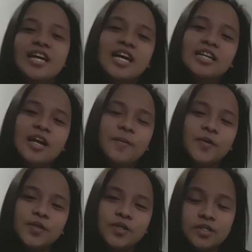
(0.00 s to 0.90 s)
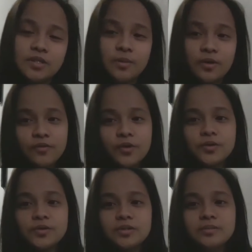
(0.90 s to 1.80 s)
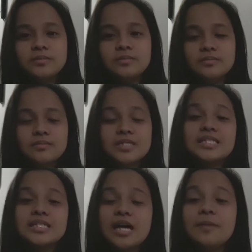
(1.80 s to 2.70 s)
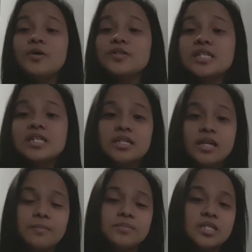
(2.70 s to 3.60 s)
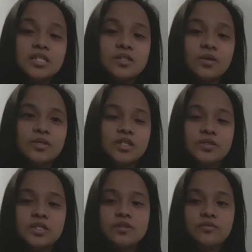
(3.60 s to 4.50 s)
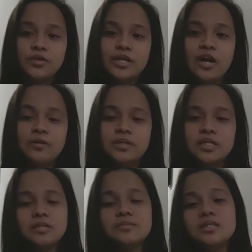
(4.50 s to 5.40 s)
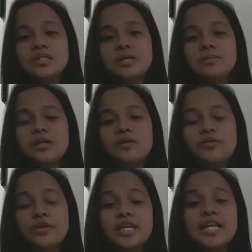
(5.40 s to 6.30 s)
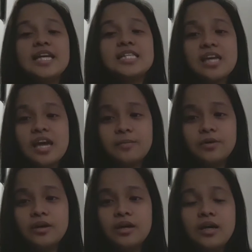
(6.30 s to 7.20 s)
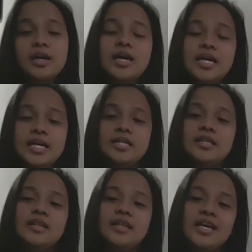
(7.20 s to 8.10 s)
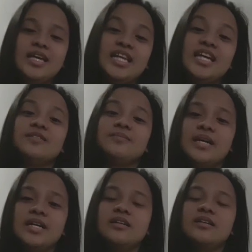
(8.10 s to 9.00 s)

and I'm only using my phone I'm also I'm just only using it for now because I'm still saving up for a nice camera and a nice mic.